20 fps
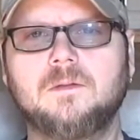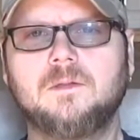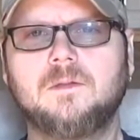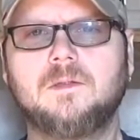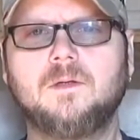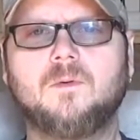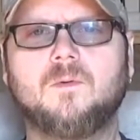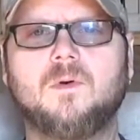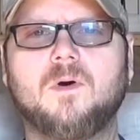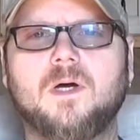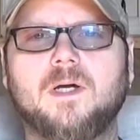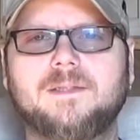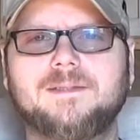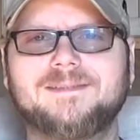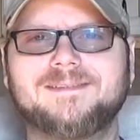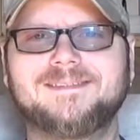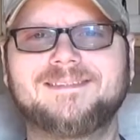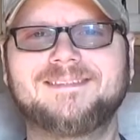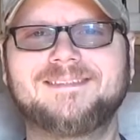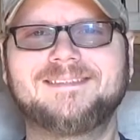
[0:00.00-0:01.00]
You know
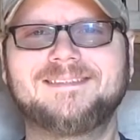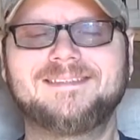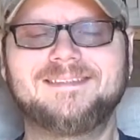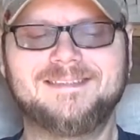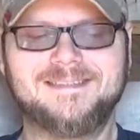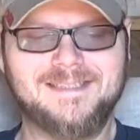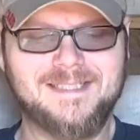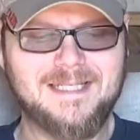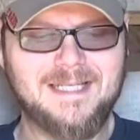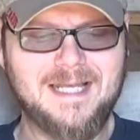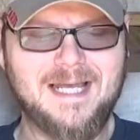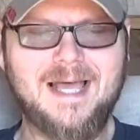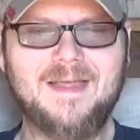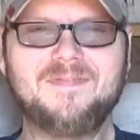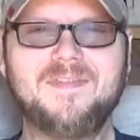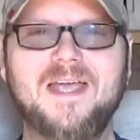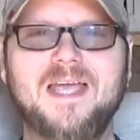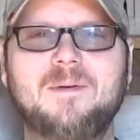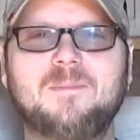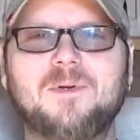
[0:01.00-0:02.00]
what? I
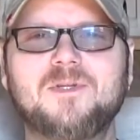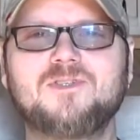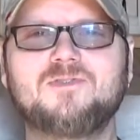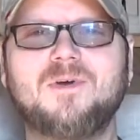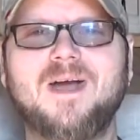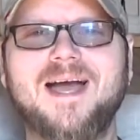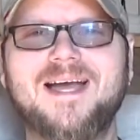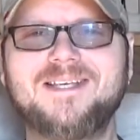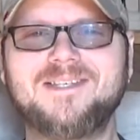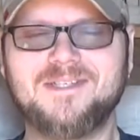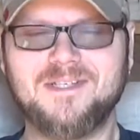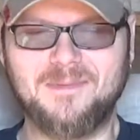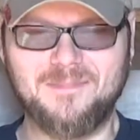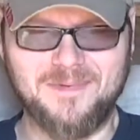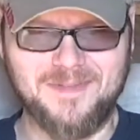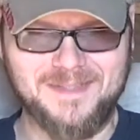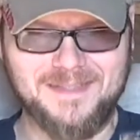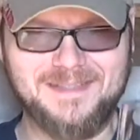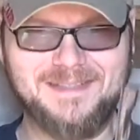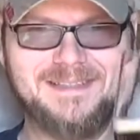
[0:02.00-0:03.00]
think I'm going to try
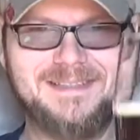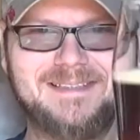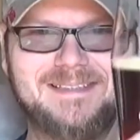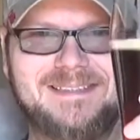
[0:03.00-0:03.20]
something.